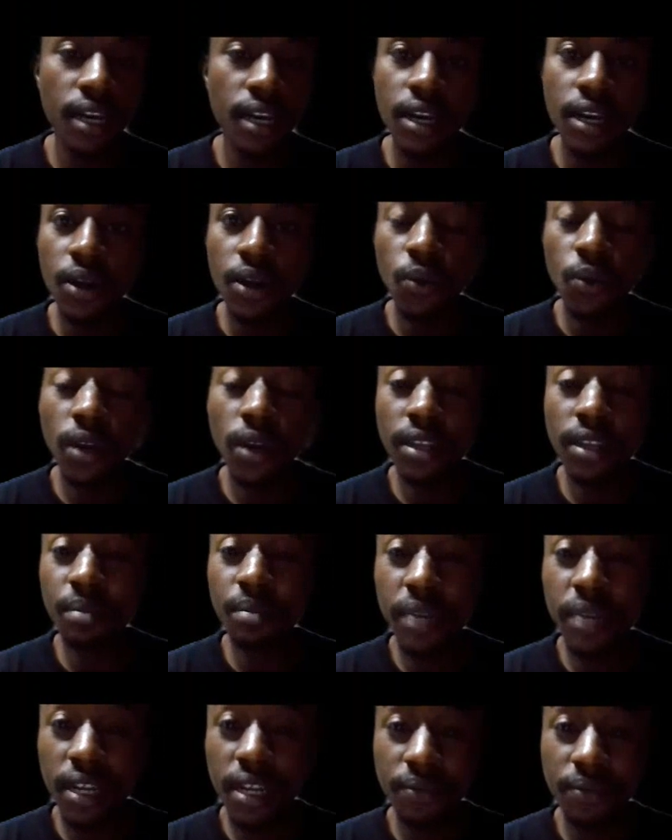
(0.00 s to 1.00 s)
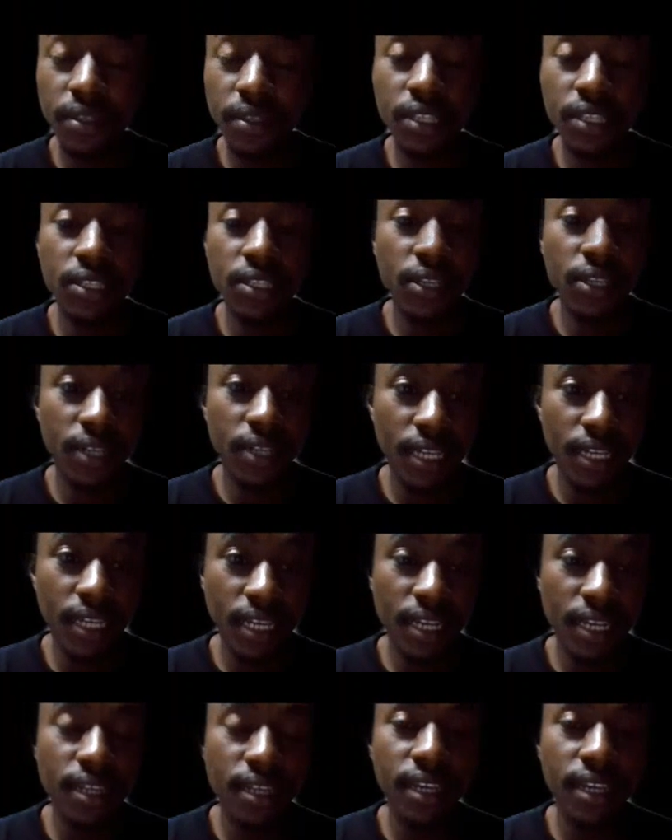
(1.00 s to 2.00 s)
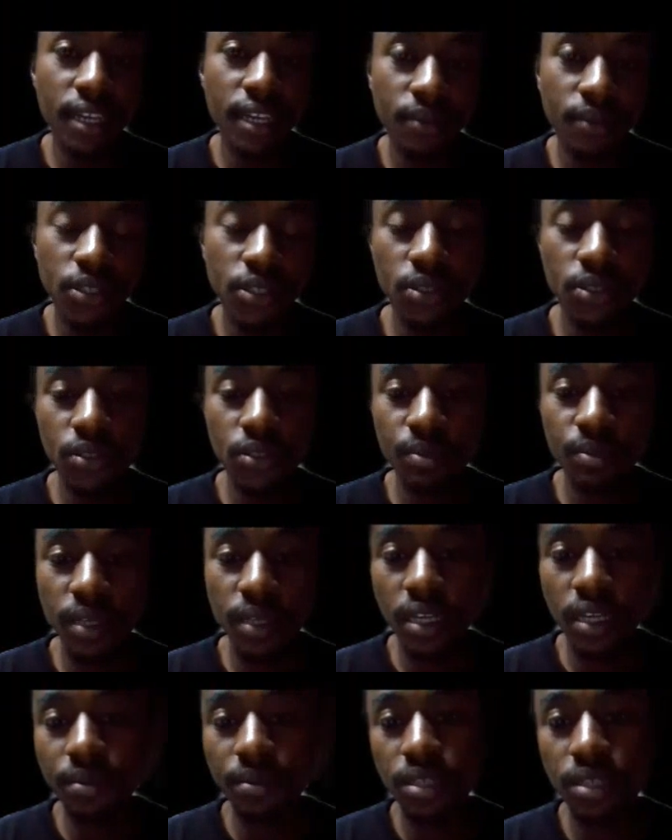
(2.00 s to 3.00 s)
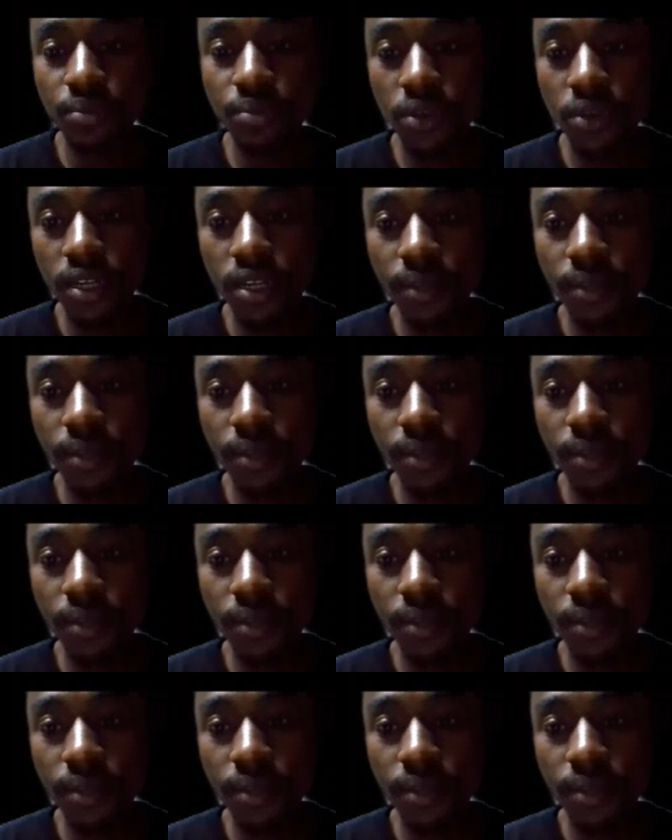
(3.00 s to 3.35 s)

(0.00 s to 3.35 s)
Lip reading: what are the benefits that you're going to get if you choose to pick up this product.